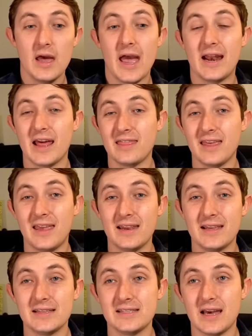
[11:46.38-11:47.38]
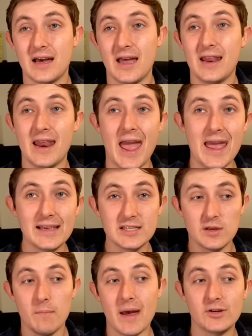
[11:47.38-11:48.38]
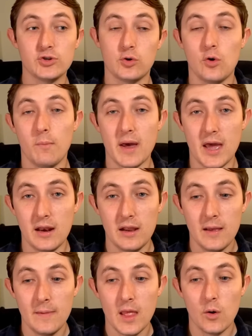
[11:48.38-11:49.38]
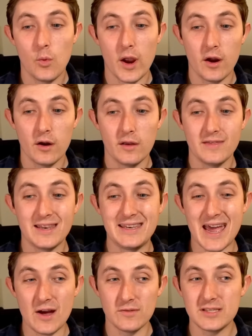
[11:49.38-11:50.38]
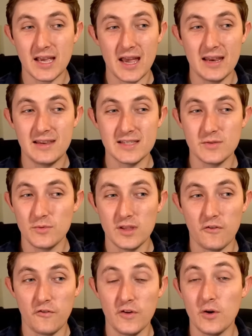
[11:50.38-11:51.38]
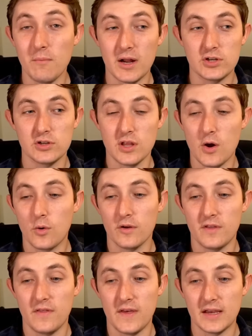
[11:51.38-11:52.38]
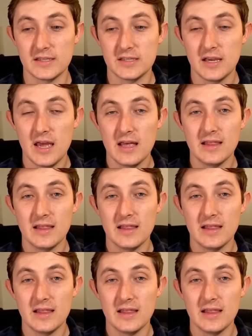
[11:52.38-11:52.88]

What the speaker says: And I think it is an asymmetrical bet where the downside doesn't really feel much lower than this.